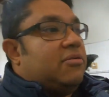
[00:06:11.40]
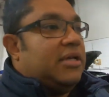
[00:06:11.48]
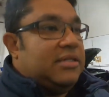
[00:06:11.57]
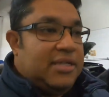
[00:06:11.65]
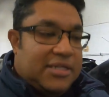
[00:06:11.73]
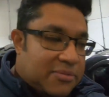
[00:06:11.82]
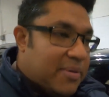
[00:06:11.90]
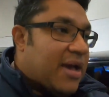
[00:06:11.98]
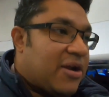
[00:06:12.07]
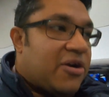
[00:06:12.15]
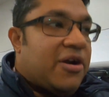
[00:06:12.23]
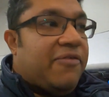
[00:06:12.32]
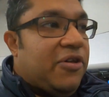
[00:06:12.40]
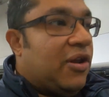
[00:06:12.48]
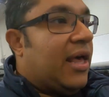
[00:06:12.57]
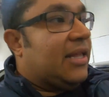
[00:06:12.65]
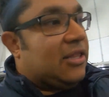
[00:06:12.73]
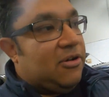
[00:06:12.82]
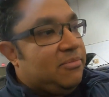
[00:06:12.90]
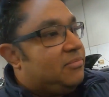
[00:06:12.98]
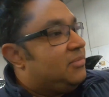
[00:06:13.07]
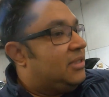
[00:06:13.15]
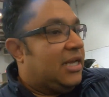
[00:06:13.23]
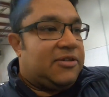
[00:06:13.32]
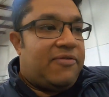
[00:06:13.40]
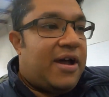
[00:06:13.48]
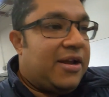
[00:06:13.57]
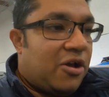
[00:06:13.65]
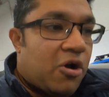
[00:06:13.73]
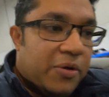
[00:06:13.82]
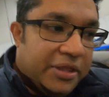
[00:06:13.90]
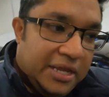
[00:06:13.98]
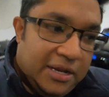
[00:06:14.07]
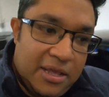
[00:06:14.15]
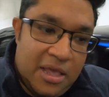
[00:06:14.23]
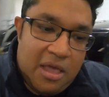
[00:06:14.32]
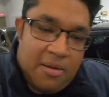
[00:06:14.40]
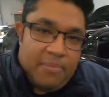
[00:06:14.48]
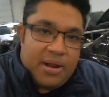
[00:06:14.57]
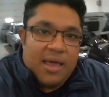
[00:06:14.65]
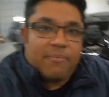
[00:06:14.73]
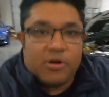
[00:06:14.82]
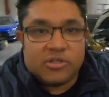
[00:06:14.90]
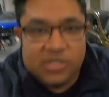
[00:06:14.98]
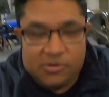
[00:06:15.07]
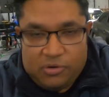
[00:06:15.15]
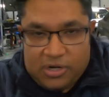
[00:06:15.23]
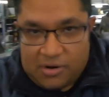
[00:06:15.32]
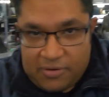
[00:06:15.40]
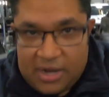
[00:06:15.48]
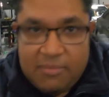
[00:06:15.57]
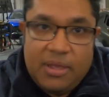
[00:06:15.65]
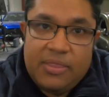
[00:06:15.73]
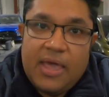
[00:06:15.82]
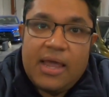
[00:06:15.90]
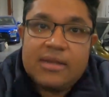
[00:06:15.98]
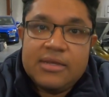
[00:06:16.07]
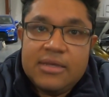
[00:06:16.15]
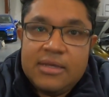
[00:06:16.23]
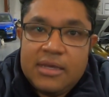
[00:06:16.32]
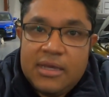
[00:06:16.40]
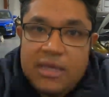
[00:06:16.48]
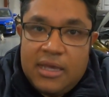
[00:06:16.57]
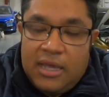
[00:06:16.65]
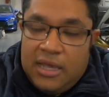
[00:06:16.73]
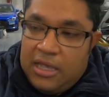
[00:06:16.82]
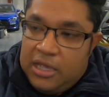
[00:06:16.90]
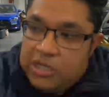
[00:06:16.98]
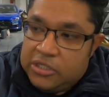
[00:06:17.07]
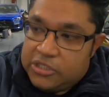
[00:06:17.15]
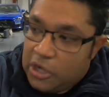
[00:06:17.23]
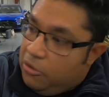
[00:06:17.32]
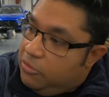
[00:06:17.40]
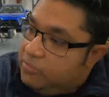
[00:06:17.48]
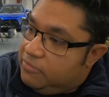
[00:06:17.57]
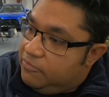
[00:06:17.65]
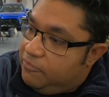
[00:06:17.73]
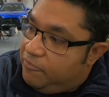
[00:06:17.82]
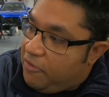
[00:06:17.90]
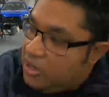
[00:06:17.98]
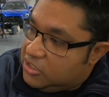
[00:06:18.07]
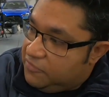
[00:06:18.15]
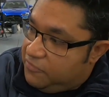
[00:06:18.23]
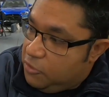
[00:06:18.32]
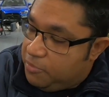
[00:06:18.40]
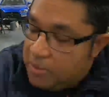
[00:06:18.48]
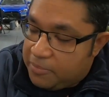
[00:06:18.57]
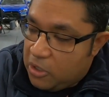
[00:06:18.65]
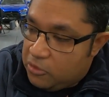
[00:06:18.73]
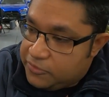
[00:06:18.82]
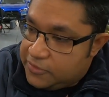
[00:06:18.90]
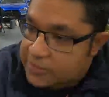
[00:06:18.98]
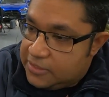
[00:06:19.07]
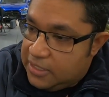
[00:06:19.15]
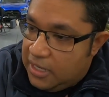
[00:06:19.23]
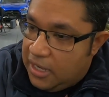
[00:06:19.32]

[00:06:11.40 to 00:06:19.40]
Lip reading: It doesn't matter if you like them, that's fine, go with it. But I personally would not recommend that. So, as far as the fuel pump goes,